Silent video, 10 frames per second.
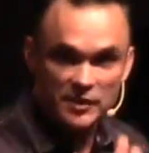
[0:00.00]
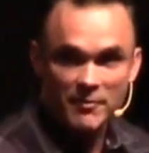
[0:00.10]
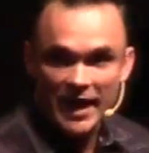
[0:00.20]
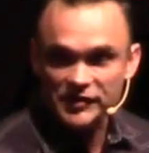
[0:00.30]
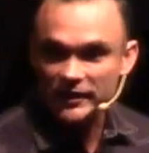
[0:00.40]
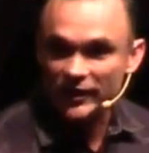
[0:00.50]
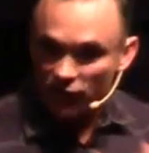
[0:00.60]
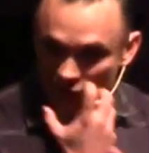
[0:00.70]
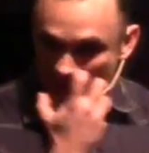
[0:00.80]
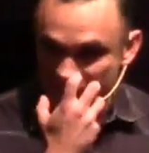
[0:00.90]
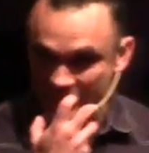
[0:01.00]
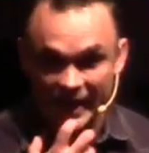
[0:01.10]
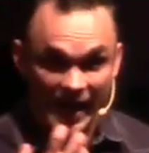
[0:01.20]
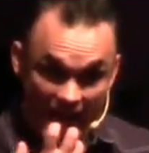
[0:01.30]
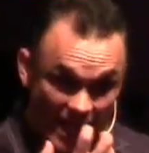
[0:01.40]
your mask. You got to fasten
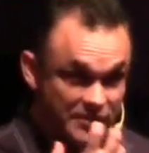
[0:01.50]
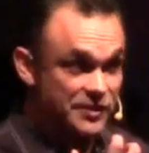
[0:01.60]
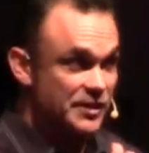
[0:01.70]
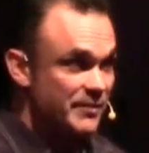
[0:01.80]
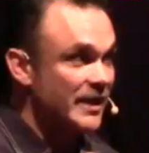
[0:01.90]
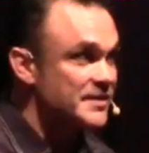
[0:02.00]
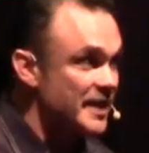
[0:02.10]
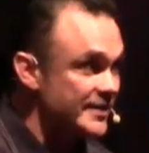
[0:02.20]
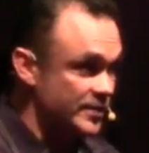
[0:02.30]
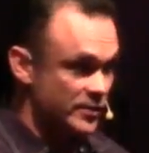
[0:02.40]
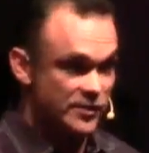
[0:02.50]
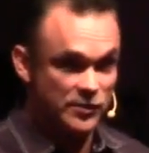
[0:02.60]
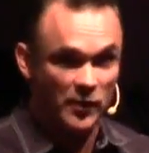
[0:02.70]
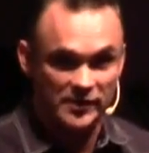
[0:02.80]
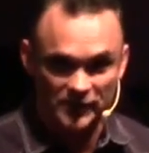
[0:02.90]
that oxygen, because that's your
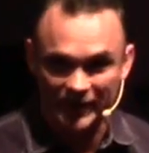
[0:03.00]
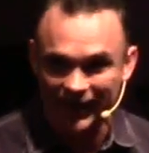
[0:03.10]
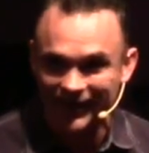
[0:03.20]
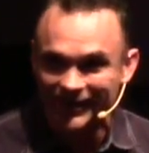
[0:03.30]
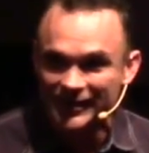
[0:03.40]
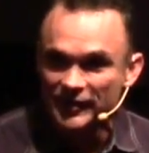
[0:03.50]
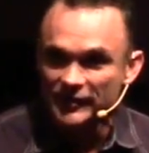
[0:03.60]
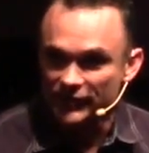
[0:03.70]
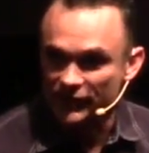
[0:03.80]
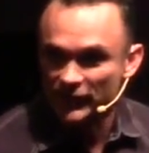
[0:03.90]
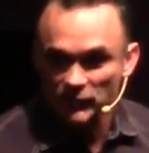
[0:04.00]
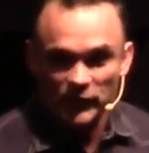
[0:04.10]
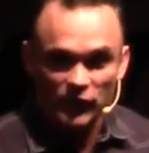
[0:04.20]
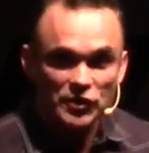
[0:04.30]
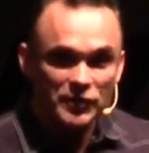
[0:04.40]
source, okay?
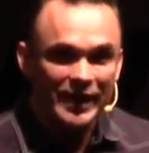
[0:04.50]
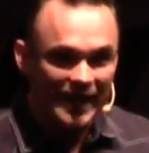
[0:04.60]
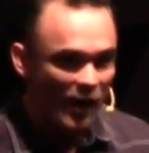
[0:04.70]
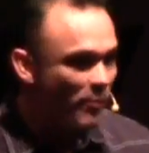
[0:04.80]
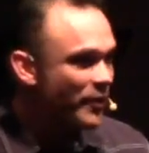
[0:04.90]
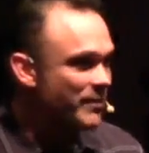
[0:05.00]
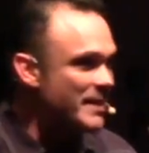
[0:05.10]
If you're trying to help other